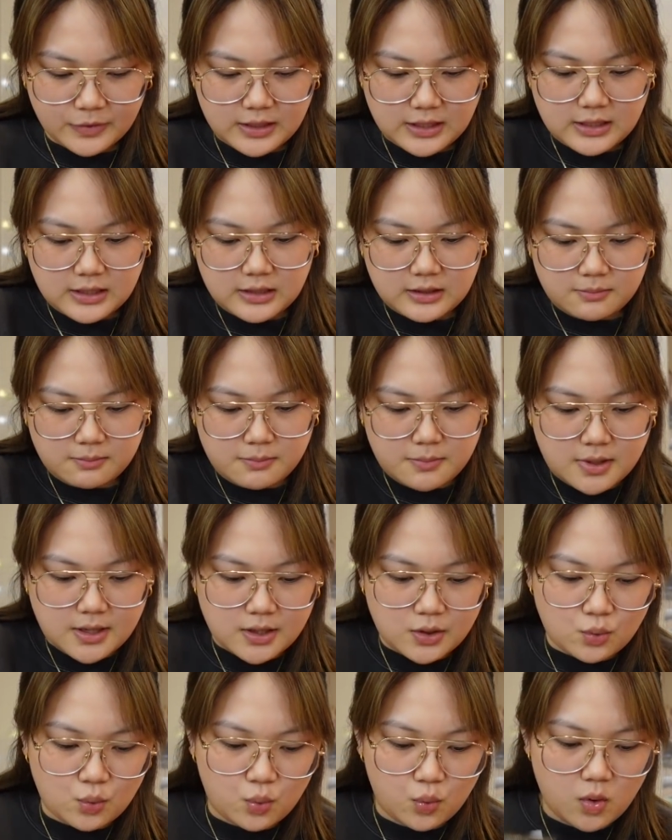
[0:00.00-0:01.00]
and
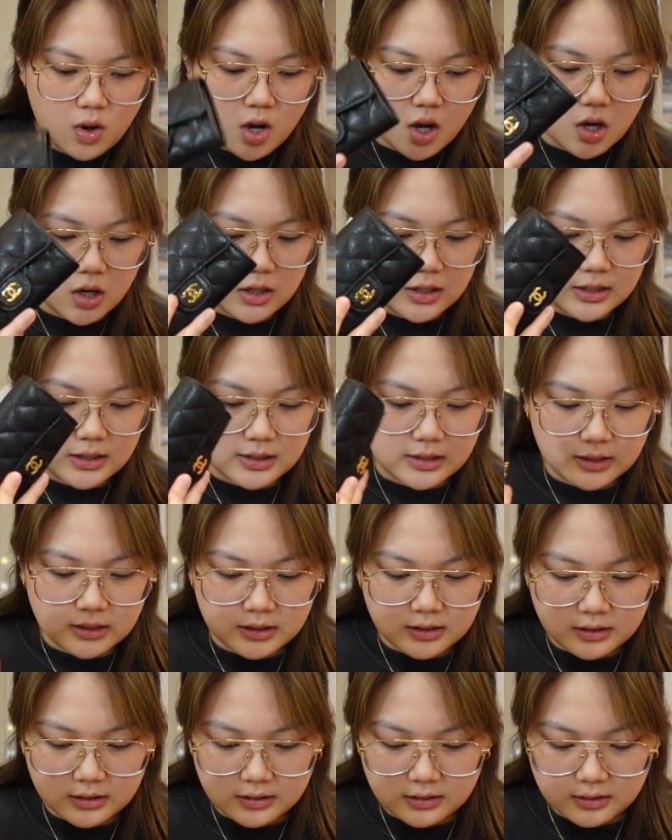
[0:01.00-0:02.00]
my wallet.